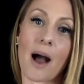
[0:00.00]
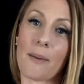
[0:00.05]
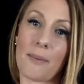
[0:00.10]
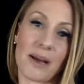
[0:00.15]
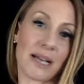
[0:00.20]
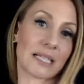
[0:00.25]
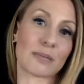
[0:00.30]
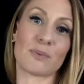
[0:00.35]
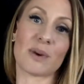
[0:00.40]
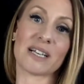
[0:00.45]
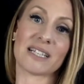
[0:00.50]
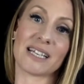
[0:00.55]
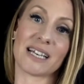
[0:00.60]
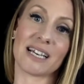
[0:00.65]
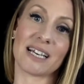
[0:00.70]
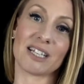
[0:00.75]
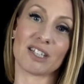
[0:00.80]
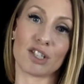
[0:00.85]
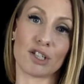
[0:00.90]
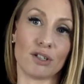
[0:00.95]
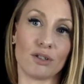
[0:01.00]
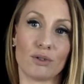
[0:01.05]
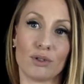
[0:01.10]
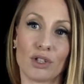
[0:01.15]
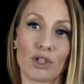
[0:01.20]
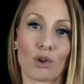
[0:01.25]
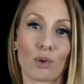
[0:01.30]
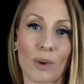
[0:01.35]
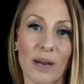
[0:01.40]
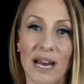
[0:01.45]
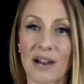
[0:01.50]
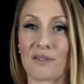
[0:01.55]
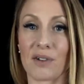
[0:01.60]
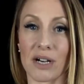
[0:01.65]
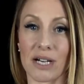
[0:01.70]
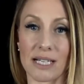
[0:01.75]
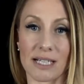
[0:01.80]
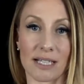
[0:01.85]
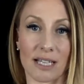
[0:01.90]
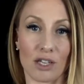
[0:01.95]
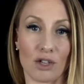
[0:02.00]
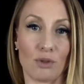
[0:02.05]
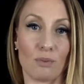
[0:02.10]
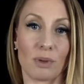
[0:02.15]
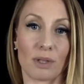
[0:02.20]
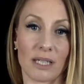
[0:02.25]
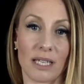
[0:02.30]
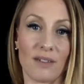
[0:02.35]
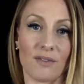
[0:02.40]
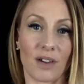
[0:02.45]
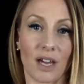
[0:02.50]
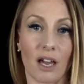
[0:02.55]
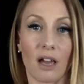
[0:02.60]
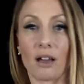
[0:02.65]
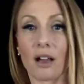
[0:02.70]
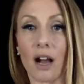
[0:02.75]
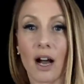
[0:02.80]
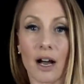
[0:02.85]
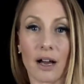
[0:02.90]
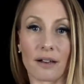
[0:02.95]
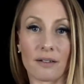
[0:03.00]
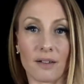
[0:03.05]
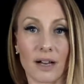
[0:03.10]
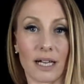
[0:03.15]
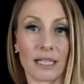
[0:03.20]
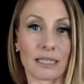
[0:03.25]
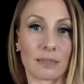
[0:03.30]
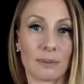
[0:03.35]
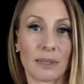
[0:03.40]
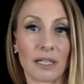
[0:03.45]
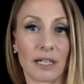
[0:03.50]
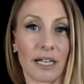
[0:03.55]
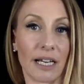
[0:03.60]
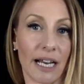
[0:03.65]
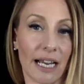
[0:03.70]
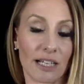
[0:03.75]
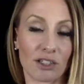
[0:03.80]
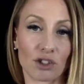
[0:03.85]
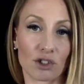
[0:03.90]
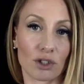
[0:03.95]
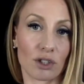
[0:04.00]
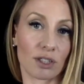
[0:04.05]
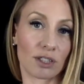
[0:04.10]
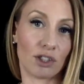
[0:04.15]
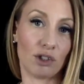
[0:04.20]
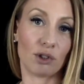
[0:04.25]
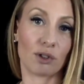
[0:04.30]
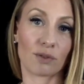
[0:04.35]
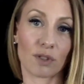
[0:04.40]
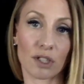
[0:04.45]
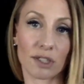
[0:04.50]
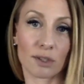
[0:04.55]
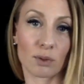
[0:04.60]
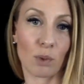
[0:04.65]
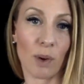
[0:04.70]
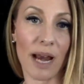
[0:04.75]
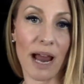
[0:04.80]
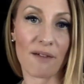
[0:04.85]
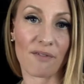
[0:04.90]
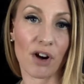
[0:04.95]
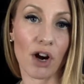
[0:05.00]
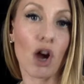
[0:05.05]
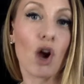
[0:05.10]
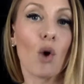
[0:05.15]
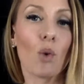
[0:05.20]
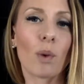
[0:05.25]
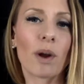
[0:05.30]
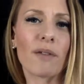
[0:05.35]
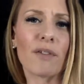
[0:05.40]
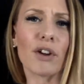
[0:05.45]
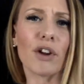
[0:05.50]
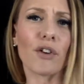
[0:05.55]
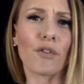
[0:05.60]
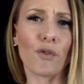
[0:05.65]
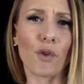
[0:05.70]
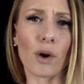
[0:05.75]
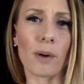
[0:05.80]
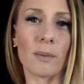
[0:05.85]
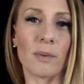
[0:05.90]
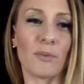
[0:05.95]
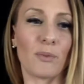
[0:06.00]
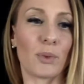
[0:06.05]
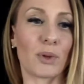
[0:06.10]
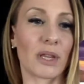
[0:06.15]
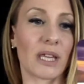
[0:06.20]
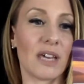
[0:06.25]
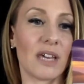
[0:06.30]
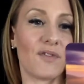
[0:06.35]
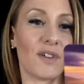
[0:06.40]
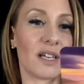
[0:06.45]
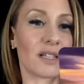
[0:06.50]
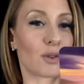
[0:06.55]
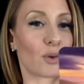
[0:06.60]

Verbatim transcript: expressing it to, you know, whatever it is that you believe in, God, Allah, spirit, angels, universe, whatever your form of belief is.